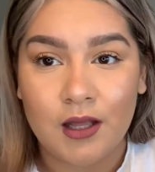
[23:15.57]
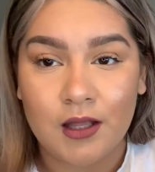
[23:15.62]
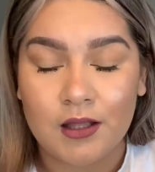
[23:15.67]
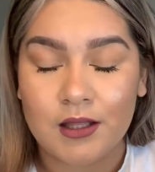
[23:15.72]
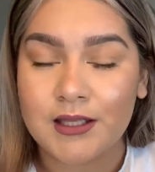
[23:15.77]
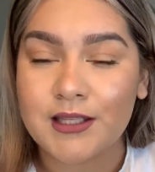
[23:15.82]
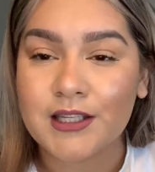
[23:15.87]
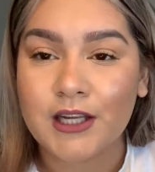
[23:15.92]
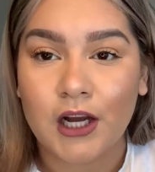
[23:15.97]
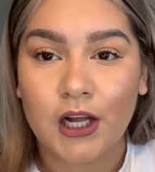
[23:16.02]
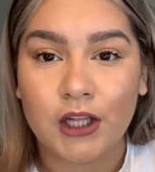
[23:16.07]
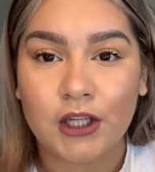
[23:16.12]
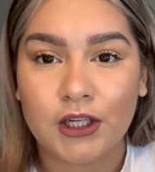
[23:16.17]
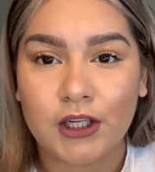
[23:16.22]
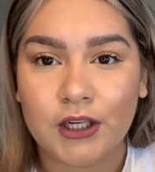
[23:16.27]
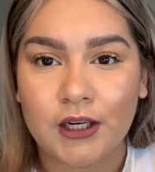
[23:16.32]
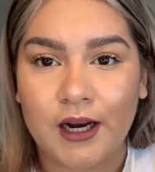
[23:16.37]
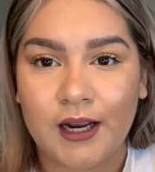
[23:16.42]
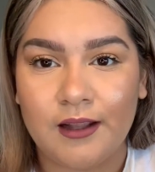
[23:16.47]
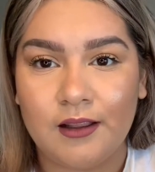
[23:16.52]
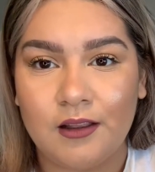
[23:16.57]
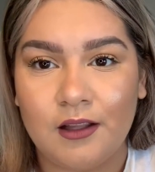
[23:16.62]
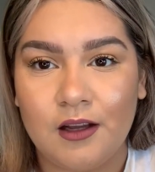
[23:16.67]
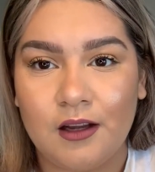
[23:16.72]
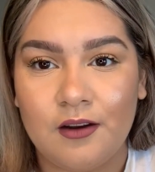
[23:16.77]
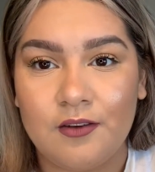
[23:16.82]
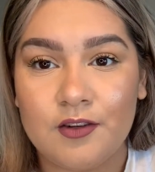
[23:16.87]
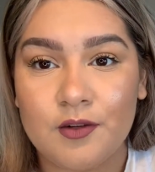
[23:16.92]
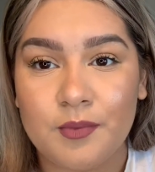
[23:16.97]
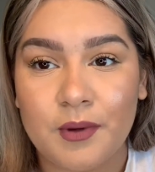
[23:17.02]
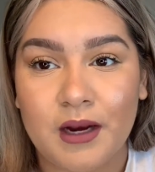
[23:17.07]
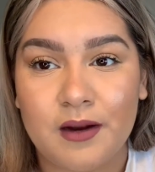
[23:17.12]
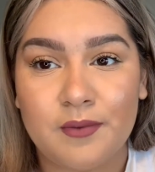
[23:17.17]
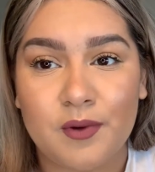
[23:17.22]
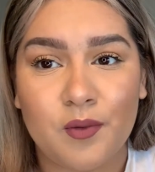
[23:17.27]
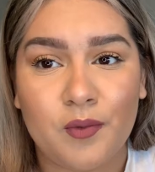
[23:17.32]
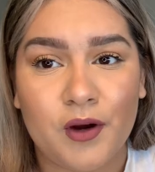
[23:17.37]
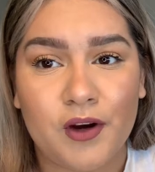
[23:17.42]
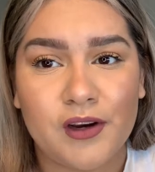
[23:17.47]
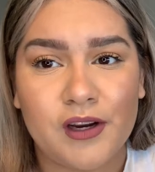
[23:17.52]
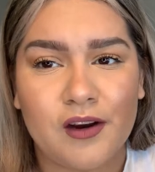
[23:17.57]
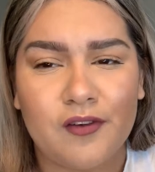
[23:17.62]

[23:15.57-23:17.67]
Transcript: This color I loved, but I've been wearing